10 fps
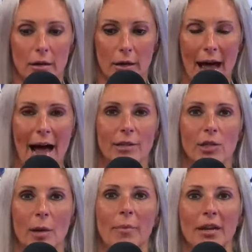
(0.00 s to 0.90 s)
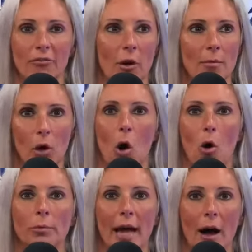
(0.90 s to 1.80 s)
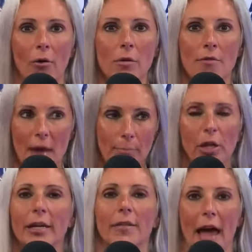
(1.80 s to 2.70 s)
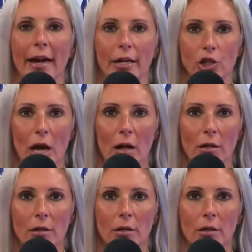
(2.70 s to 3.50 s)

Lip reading: had somebody from their hometown that played in the NHL.